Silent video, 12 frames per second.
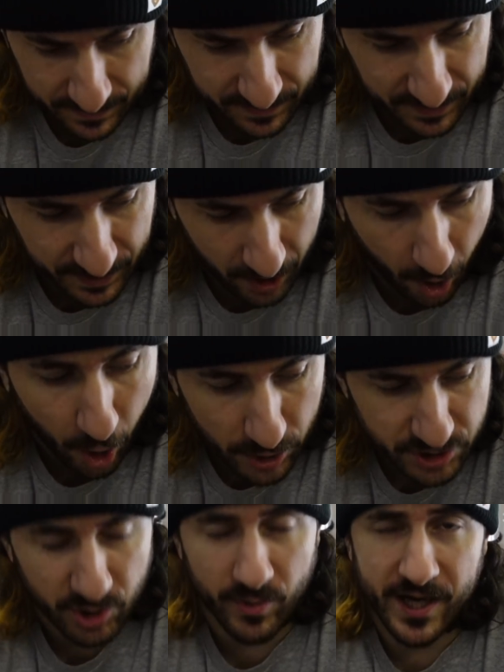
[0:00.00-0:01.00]
the
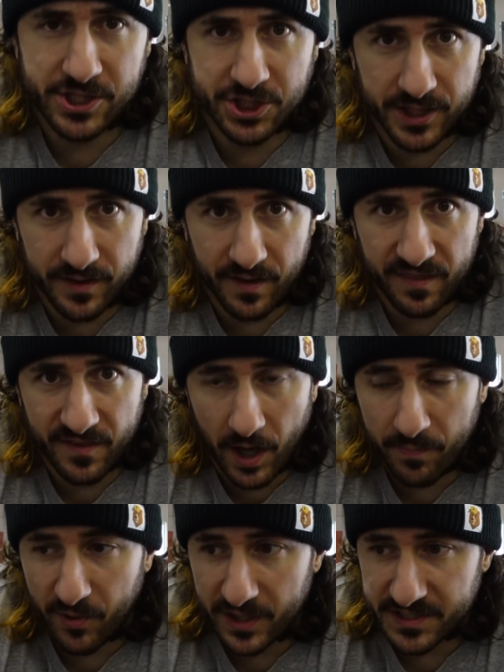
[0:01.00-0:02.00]
art direction and the
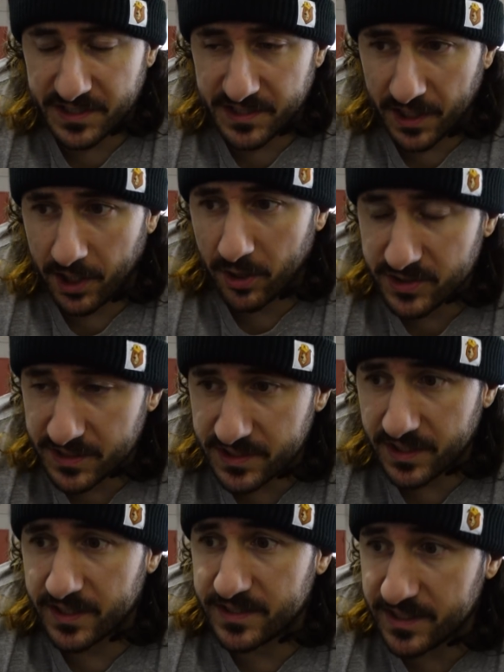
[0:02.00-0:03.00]
thought process that goes
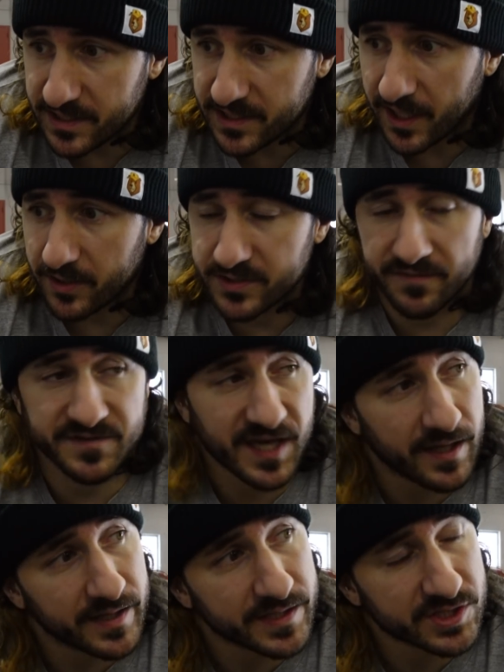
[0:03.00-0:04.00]
into the details of
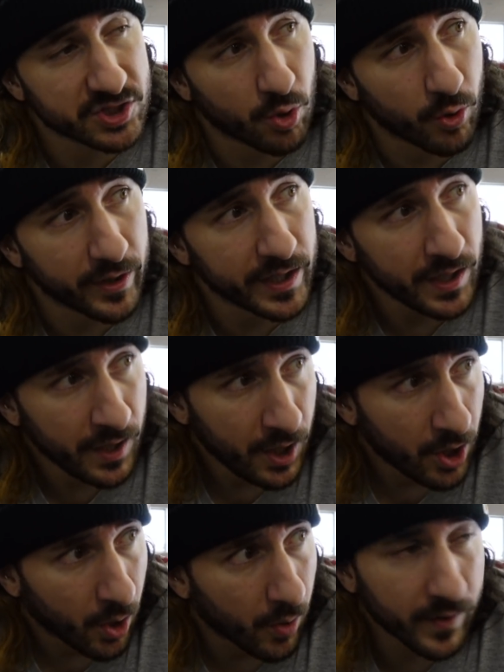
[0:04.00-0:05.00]
telling a story,
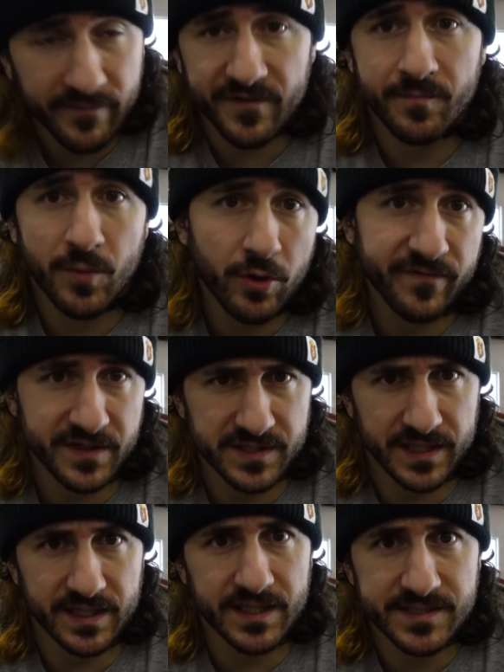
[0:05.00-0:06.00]
or even movies.
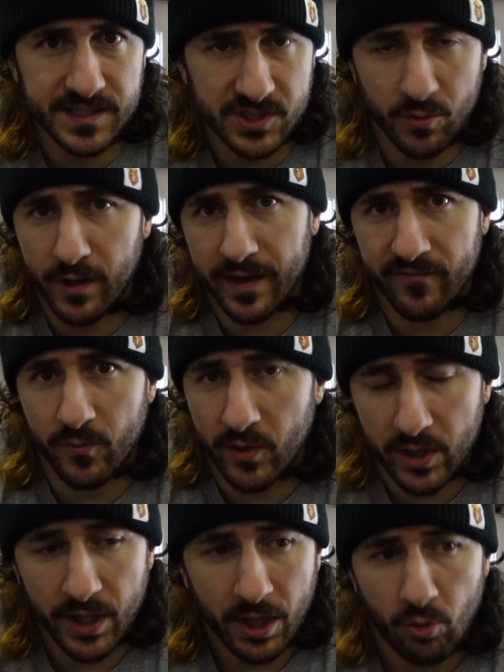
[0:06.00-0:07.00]
Like the easiest one
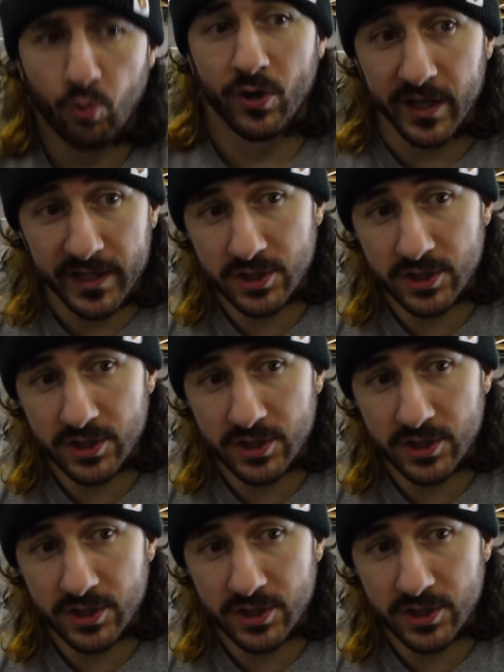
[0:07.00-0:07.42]
everyone really